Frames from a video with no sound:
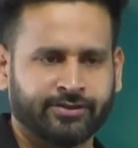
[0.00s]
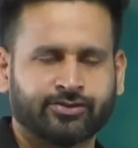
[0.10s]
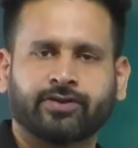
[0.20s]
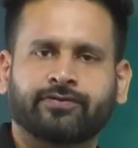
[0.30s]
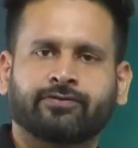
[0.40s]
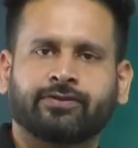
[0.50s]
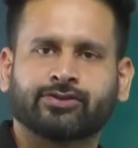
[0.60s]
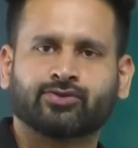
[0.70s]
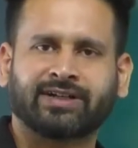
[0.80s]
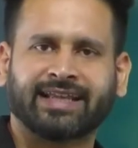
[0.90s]
So if you
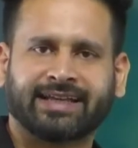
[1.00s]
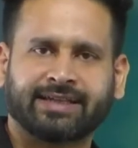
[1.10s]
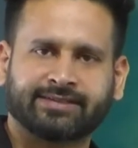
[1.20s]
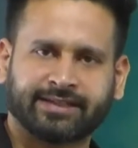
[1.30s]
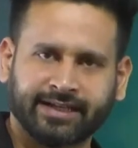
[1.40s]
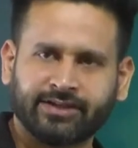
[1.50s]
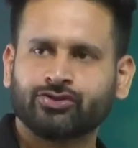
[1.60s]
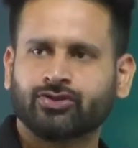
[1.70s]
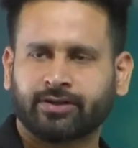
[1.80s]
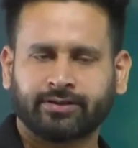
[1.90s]
wish to take a
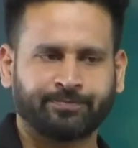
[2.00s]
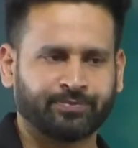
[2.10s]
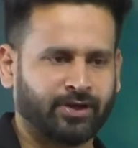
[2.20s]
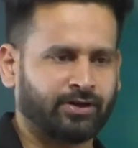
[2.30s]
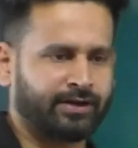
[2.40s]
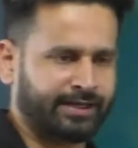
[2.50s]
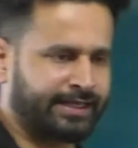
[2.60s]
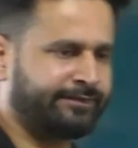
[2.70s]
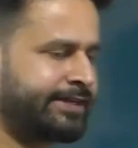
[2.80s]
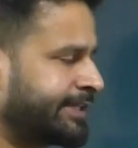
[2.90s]
screenshot, or if it